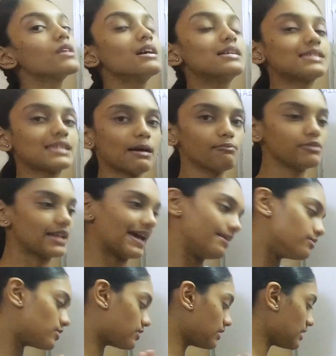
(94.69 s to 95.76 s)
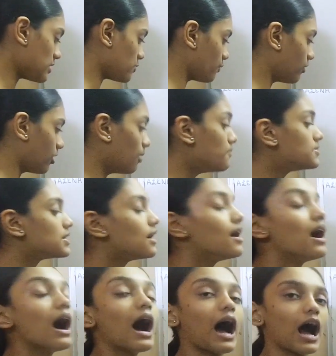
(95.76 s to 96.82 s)
Sometimes these verbs
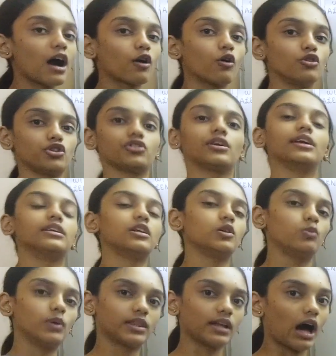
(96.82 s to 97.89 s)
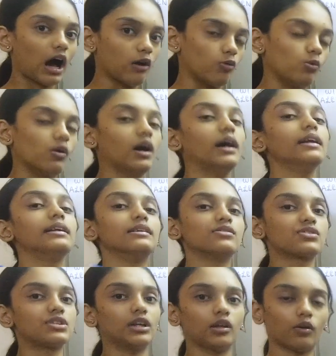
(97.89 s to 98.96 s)
are conjugated with avoir
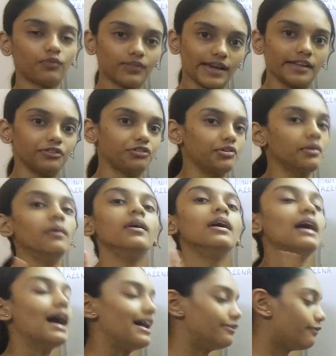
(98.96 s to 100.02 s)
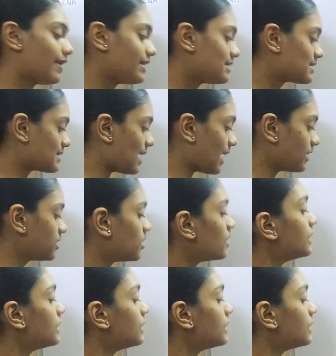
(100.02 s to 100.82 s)
instead of être. And when is that?